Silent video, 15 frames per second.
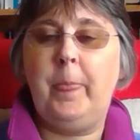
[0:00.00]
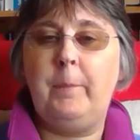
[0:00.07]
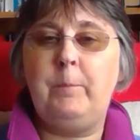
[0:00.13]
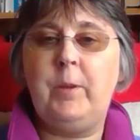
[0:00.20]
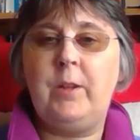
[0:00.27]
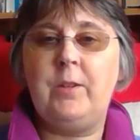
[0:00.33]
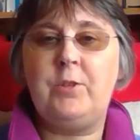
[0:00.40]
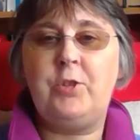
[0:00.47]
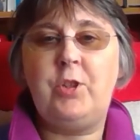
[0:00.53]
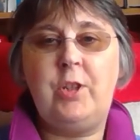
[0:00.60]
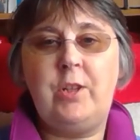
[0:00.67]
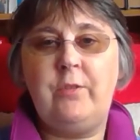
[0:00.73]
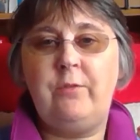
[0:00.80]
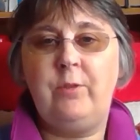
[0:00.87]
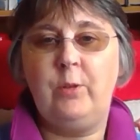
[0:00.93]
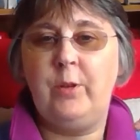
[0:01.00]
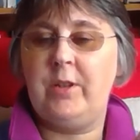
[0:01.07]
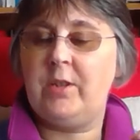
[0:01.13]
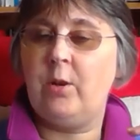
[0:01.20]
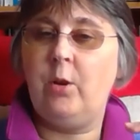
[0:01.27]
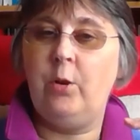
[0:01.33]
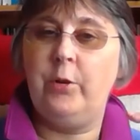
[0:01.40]
Because Flora's
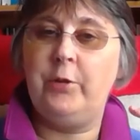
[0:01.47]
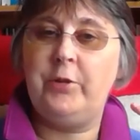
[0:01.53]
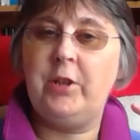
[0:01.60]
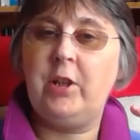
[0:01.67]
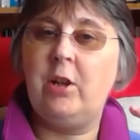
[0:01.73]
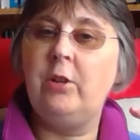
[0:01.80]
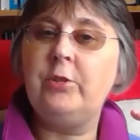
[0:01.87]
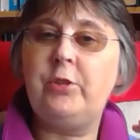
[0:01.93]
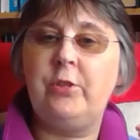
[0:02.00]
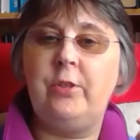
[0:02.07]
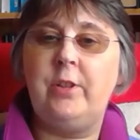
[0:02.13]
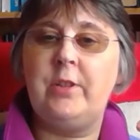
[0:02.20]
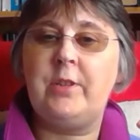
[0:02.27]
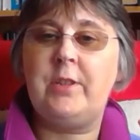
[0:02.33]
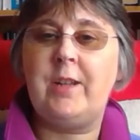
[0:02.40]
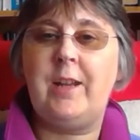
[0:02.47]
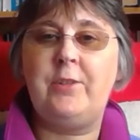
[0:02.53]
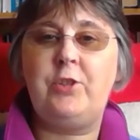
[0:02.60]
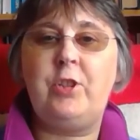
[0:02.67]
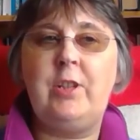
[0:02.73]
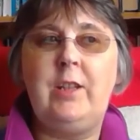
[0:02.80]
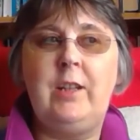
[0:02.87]
a horticulturalist, and
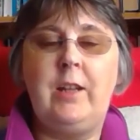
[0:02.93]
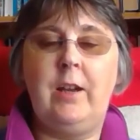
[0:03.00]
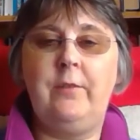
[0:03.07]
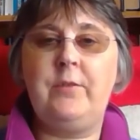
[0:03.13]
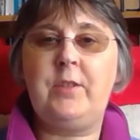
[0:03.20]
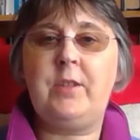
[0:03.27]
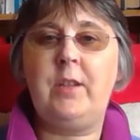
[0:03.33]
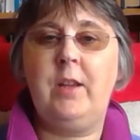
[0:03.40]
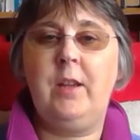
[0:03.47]
she loves